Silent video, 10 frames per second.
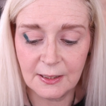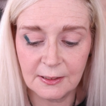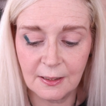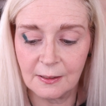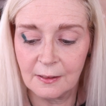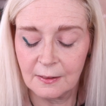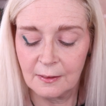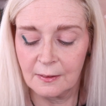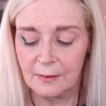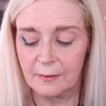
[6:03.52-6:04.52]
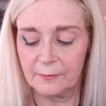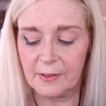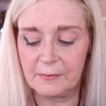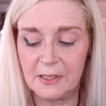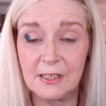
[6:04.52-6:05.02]
it's a
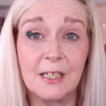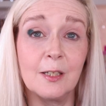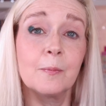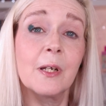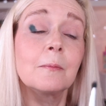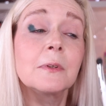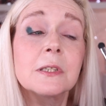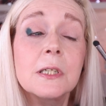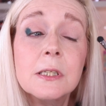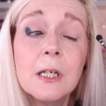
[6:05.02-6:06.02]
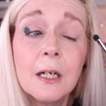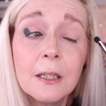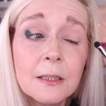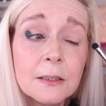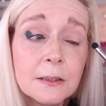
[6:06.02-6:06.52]
very deep pigmented
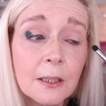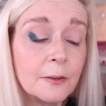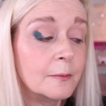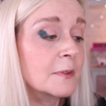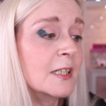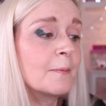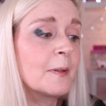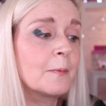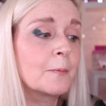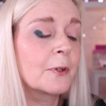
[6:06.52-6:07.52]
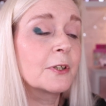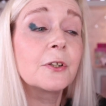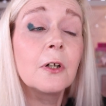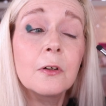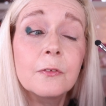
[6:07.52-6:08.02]
colour. So I'm tapping my brush
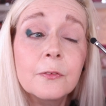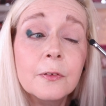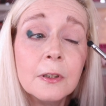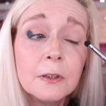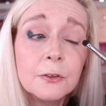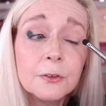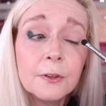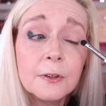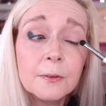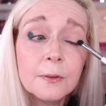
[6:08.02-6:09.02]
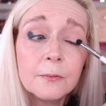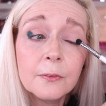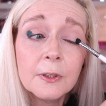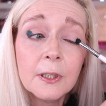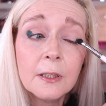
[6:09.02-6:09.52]
off, trying to
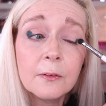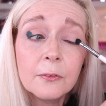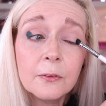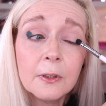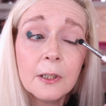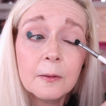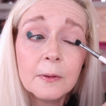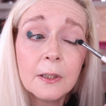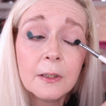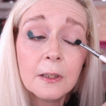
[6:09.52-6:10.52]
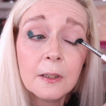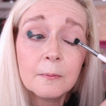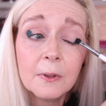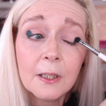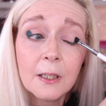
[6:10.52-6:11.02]
avoid any fallout, but I think I
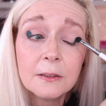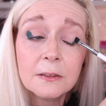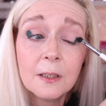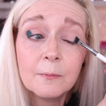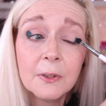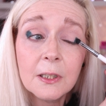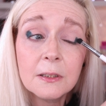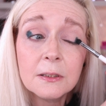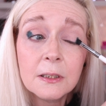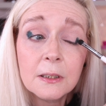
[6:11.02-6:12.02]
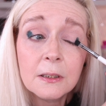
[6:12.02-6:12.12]
might get some because